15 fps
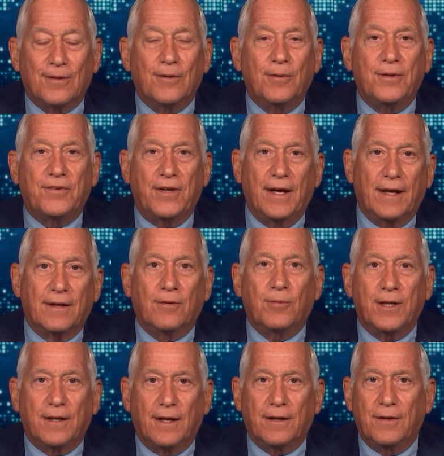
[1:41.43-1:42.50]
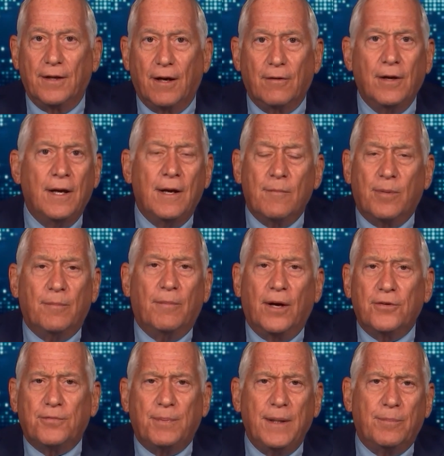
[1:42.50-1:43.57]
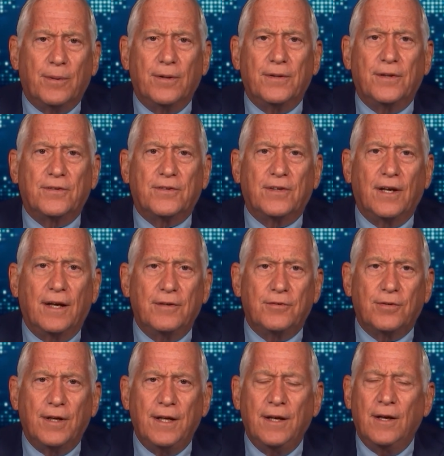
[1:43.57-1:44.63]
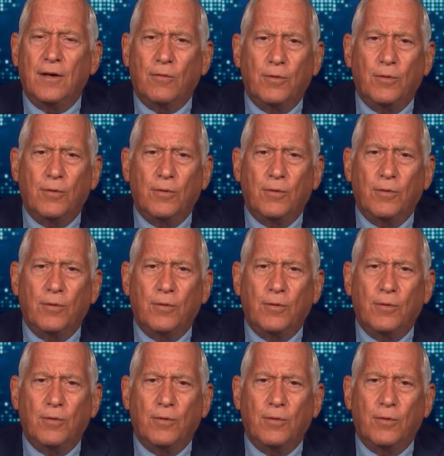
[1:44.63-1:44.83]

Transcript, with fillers: in Louisiana, we kind of know, but most people in this country,